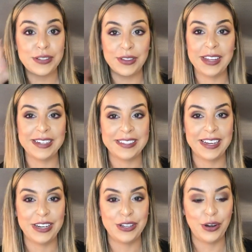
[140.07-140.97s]
so they
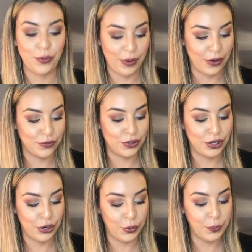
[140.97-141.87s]
decided to do round
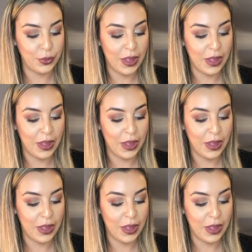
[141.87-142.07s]
2.